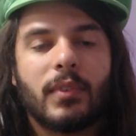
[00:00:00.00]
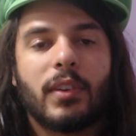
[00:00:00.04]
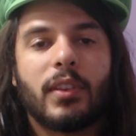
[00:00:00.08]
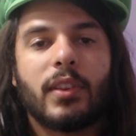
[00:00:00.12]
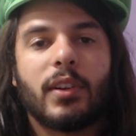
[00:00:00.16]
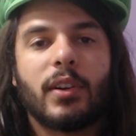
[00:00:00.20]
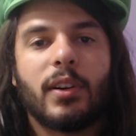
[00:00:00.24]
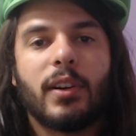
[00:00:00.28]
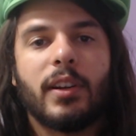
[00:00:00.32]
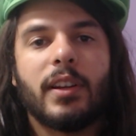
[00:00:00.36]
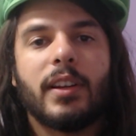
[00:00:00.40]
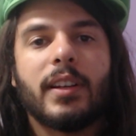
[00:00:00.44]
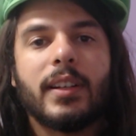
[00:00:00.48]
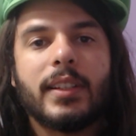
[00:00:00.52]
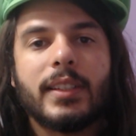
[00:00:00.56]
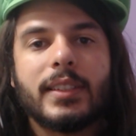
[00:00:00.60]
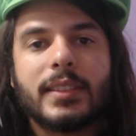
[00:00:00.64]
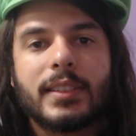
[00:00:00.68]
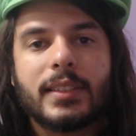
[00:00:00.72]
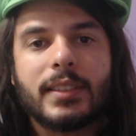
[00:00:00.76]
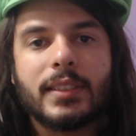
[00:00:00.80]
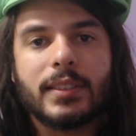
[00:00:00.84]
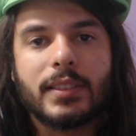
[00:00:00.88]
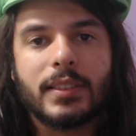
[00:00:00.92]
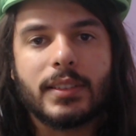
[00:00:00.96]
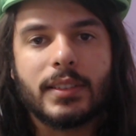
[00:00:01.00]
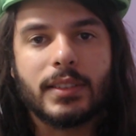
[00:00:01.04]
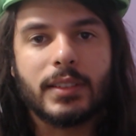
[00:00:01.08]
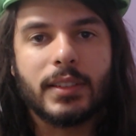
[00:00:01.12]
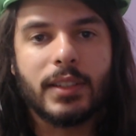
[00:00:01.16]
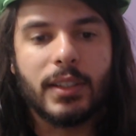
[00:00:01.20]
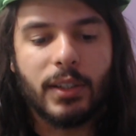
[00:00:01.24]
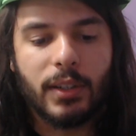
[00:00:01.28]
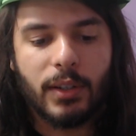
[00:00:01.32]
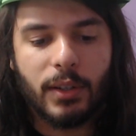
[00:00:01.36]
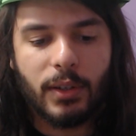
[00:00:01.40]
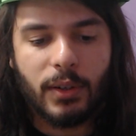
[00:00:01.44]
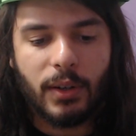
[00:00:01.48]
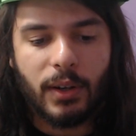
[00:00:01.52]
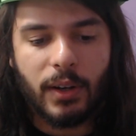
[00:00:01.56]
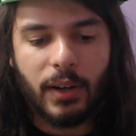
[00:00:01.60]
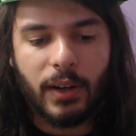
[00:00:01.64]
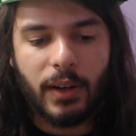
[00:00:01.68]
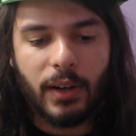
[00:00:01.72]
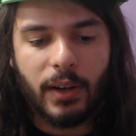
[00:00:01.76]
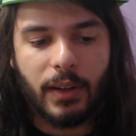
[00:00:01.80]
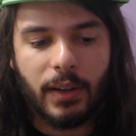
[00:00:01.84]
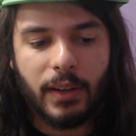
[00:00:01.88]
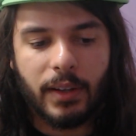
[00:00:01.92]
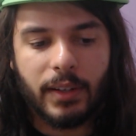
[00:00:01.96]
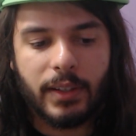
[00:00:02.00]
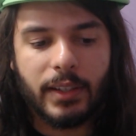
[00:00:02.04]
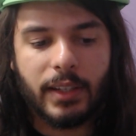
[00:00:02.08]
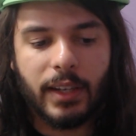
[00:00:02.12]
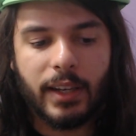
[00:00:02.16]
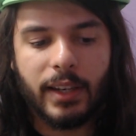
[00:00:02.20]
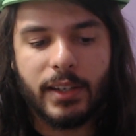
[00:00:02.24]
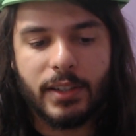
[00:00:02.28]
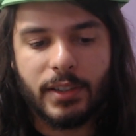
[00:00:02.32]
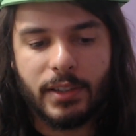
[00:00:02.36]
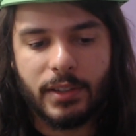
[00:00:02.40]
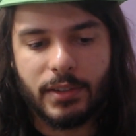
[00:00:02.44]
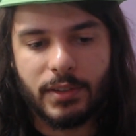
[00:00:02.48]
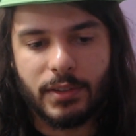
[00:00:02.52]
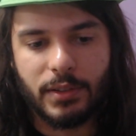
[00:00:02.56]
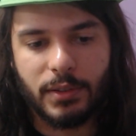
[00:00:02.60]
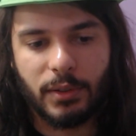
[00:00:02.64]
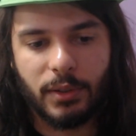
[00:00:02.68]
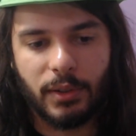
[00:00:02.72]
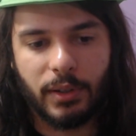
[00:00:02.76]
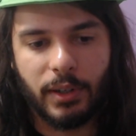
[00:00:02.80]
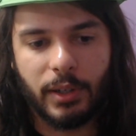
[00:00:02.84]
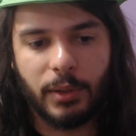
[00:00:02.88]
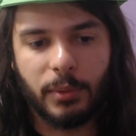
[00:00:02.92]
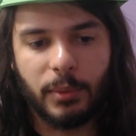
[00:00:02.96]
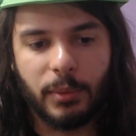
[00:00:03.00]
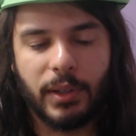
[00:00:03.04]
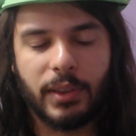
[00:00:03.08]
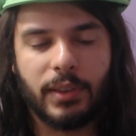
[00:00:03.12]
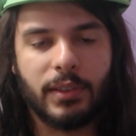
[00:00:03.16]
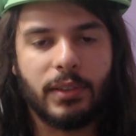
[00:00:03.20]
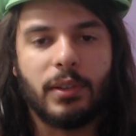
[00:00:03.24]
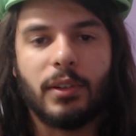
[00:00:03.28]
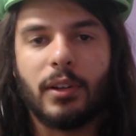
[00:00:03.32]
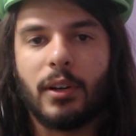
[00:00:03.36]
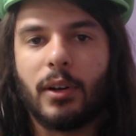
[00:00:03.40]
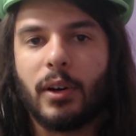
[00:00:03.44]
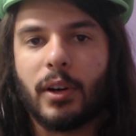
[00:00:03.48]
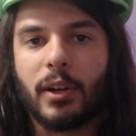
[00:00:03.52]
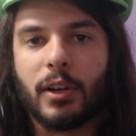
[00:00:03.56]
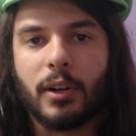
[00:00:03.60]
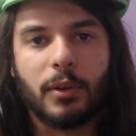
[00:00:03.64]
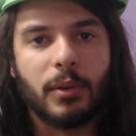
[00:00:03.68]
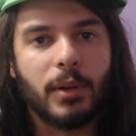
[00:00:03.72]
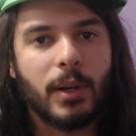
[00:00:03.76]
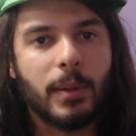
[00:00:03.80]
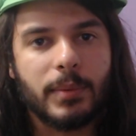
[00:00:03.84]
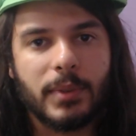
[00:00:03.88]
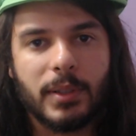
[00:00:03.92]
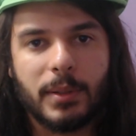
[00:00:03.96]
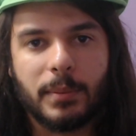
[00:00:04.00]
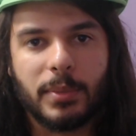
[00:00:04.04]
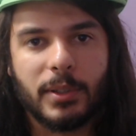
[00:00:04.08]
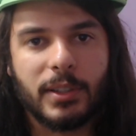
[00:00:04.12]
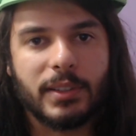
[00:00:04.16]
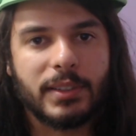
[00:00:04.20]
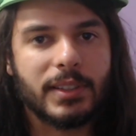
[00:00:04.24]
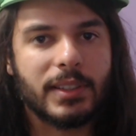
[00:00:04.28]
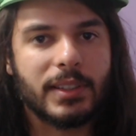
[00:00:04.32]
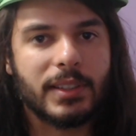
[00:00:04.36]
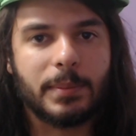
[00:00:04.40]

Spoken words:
there is still an engaging story with, a corrupted Princess